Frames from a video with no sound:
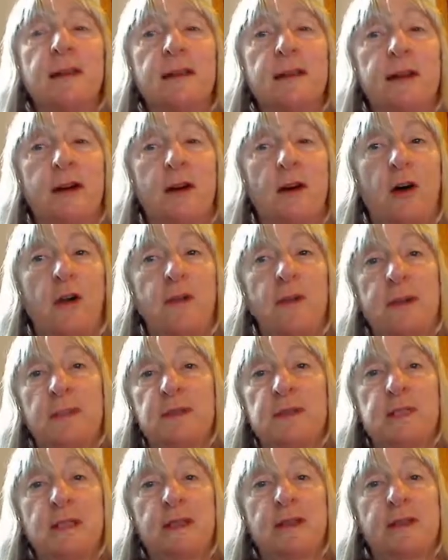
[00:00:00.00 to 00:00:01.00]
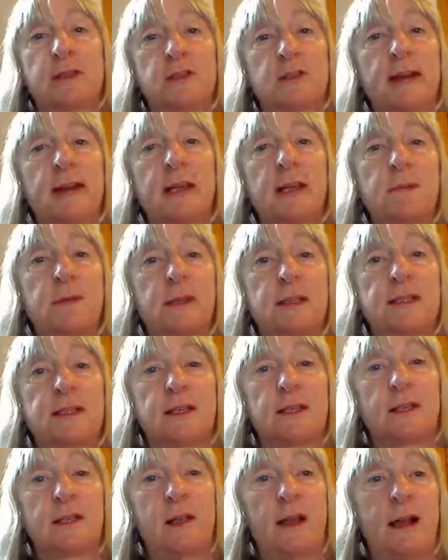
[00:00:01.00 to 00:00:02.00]
Now, on that particular tracking
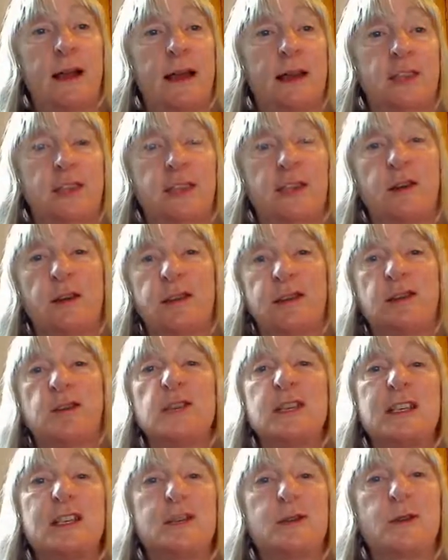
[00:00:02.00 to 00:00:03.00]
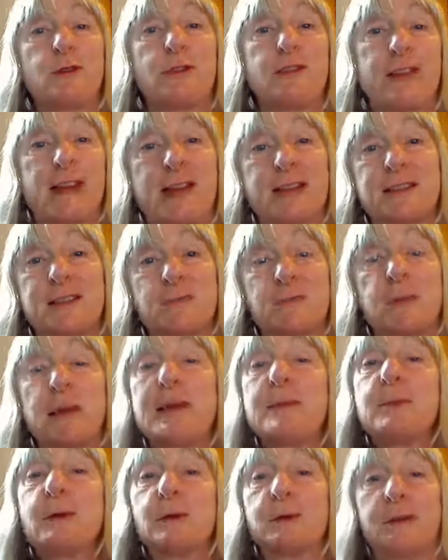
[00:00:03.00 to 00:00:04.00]
pixel, I actually got 32,000
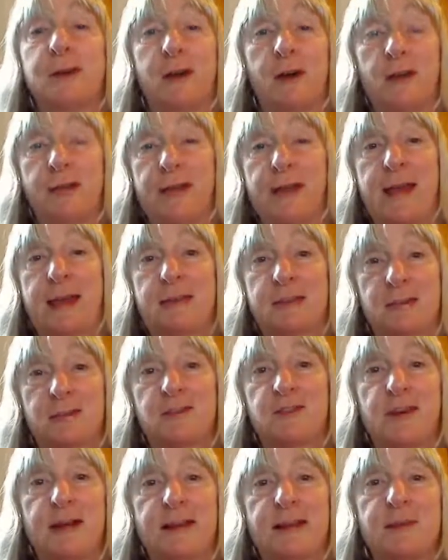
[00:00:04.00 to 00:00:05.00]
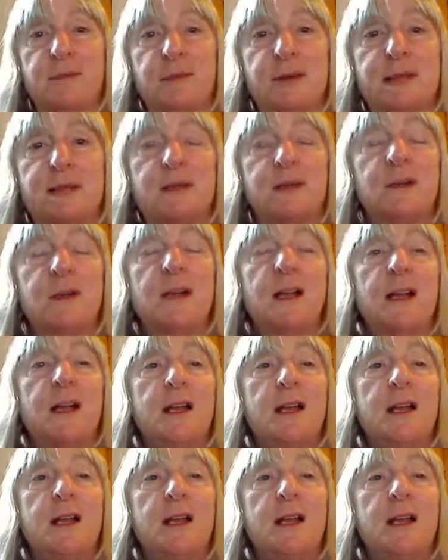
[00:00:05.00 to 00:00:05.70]
people on that tracking pixel.